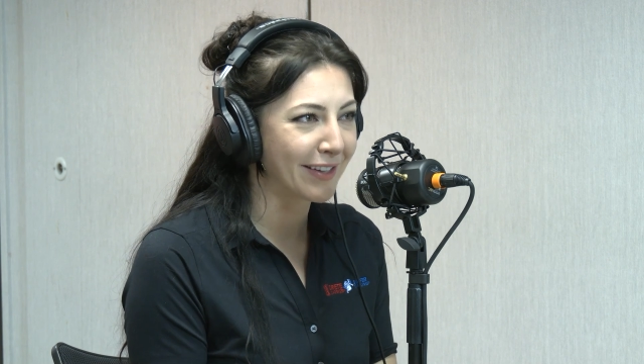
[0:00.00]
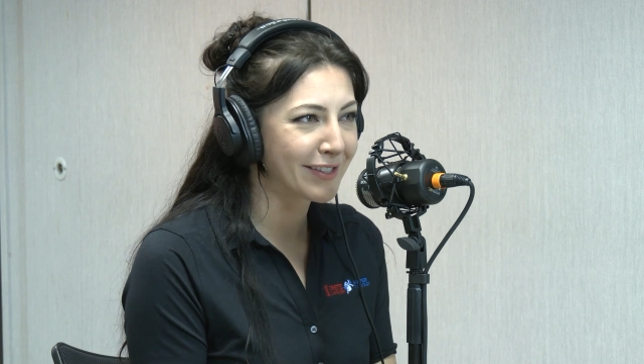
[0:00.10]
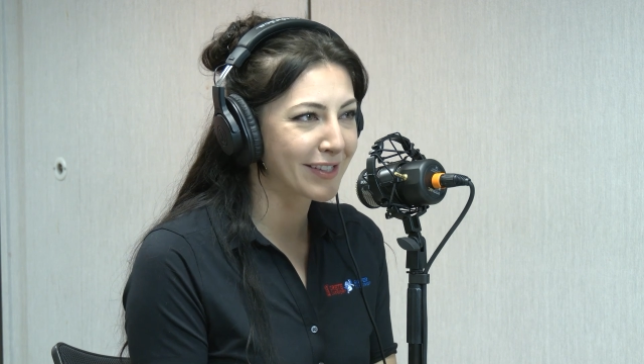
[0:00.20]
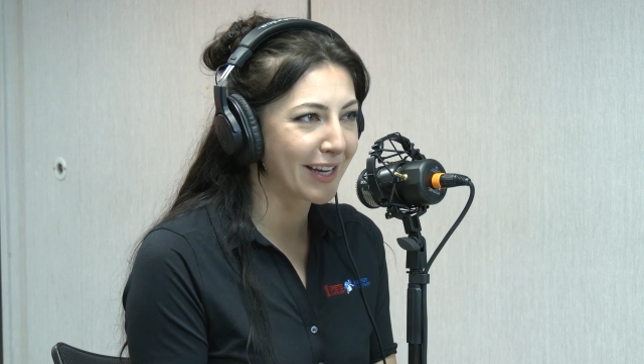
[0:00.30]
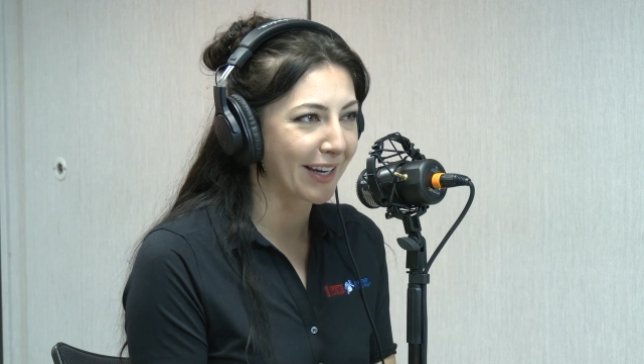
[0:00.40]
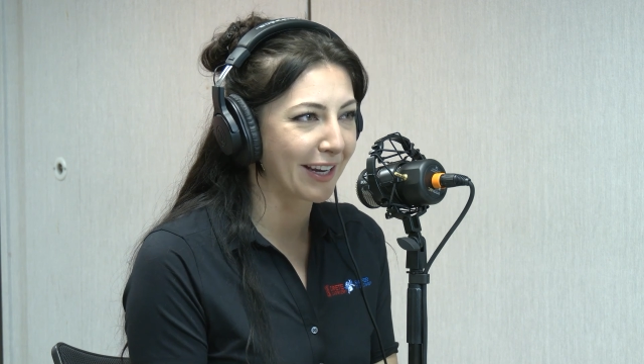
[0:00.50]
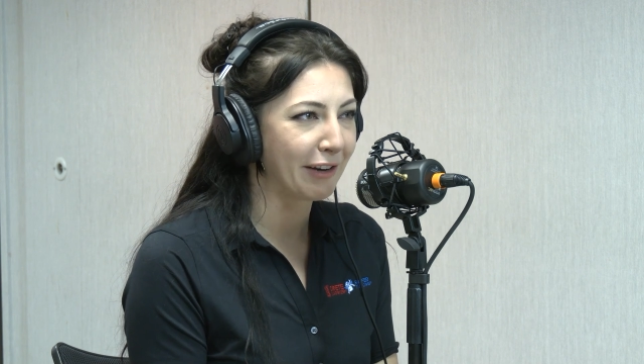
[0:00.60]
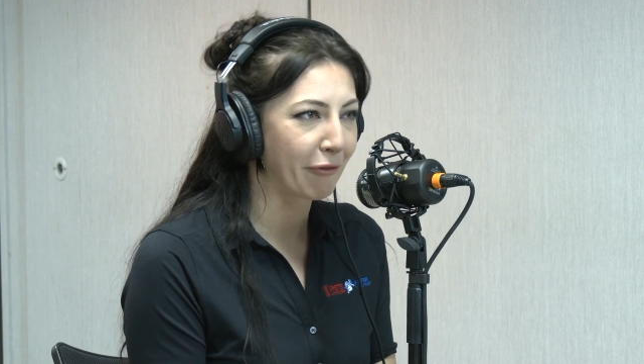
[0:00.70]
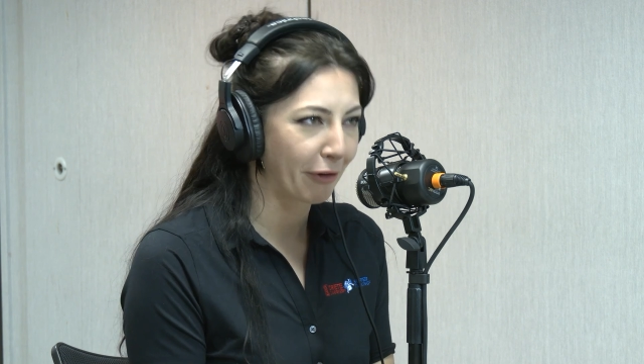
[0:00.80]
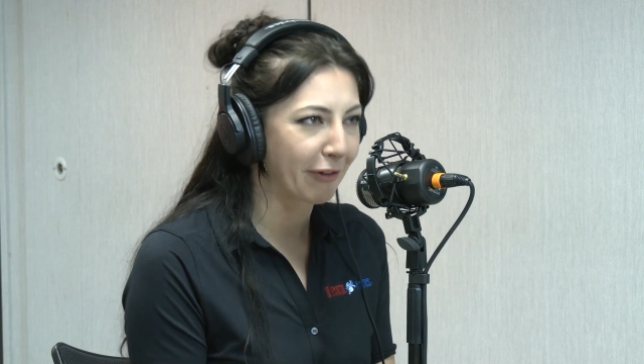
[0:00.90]
get this thing
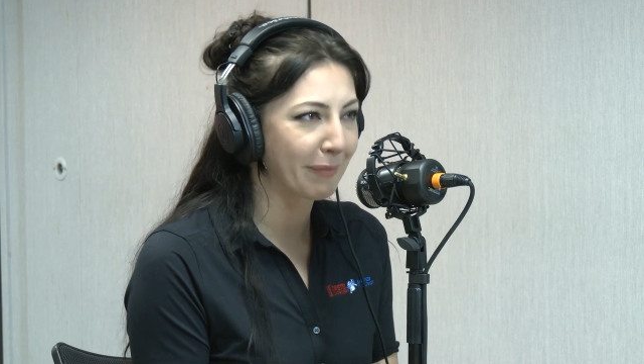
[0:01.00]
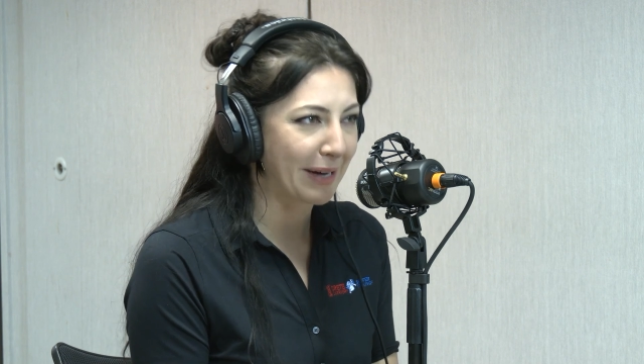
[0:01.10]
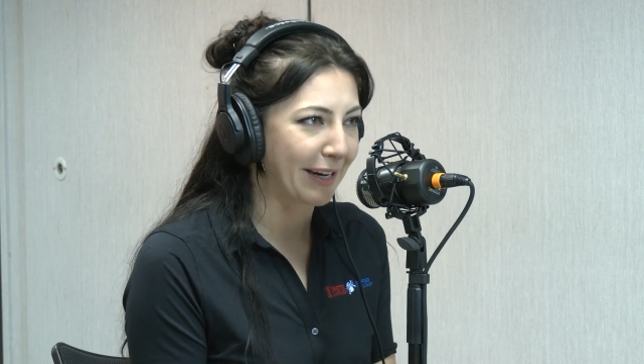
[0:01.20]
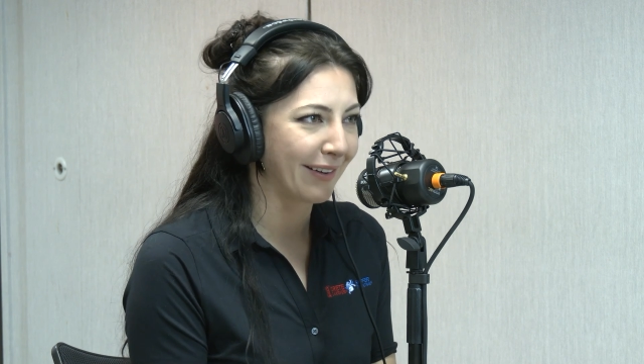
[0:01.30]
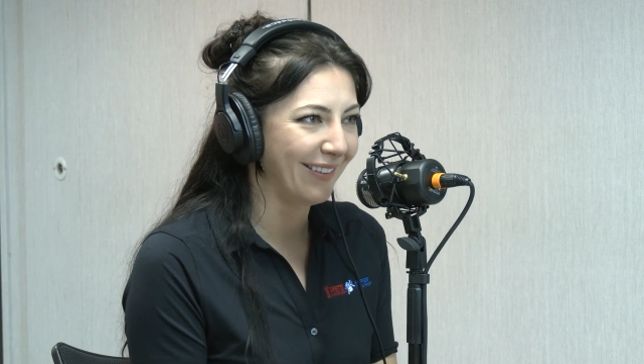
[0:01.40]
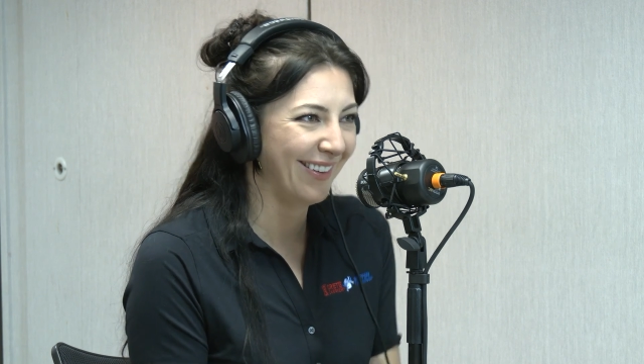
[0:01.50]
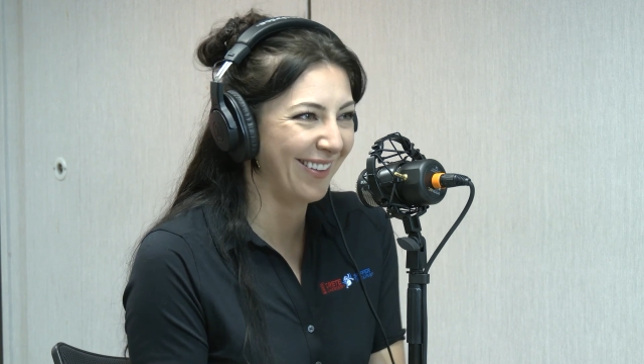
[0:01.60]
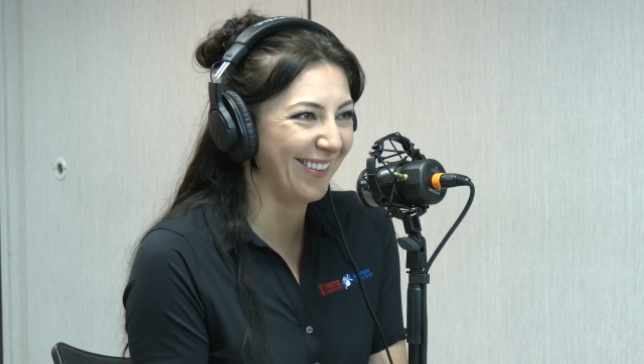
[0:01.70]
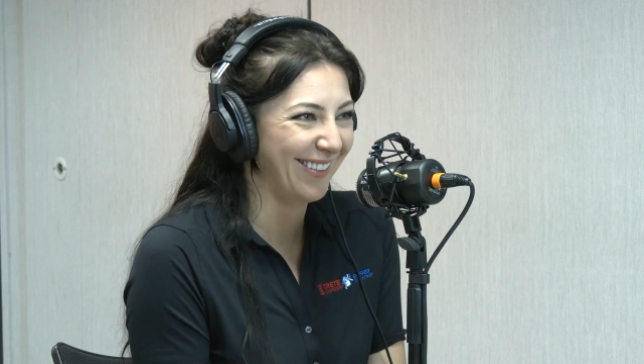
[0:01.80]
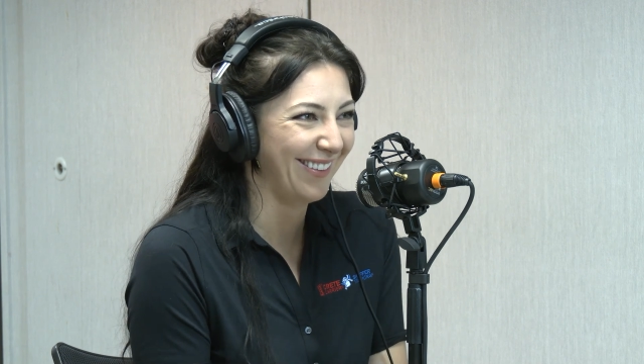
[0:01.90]
in front of me
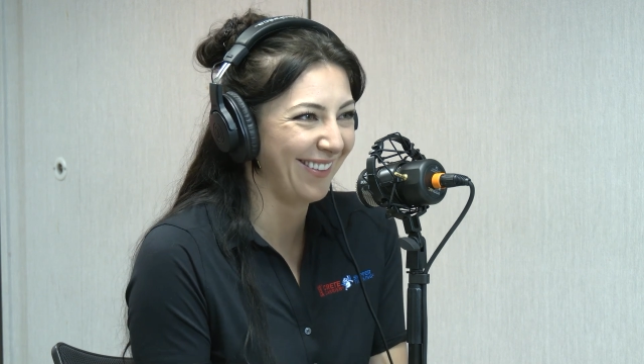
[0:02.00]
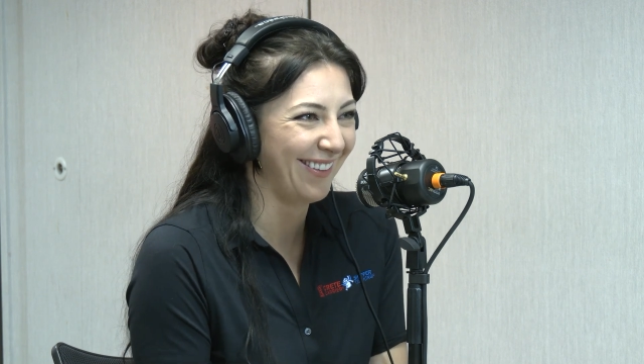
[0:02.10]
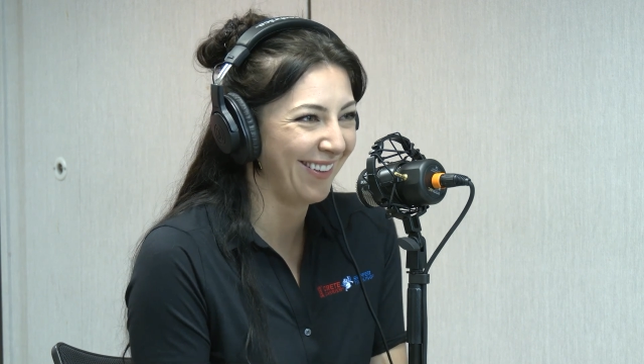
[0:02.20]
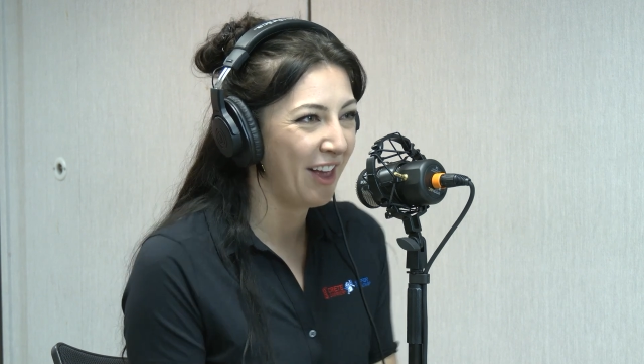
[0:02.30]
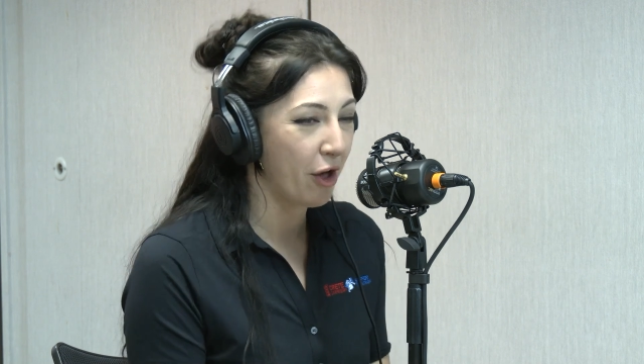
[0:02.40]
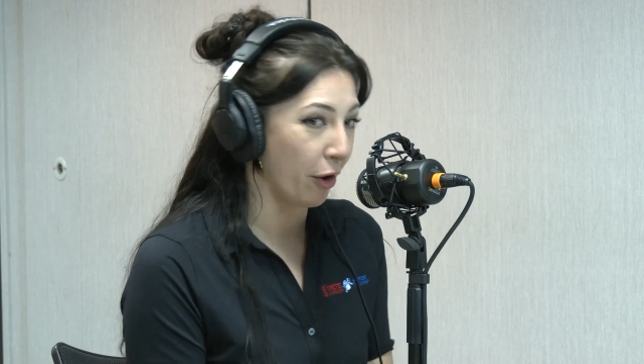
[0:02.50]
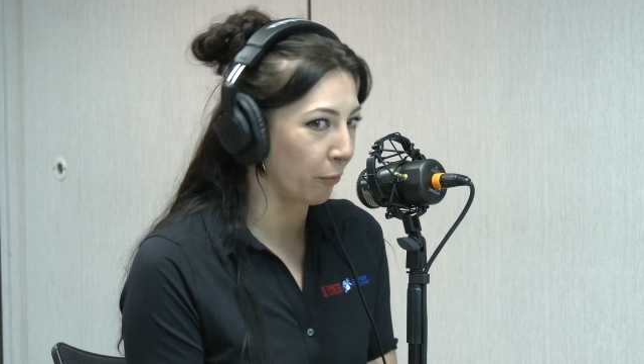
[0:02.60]
on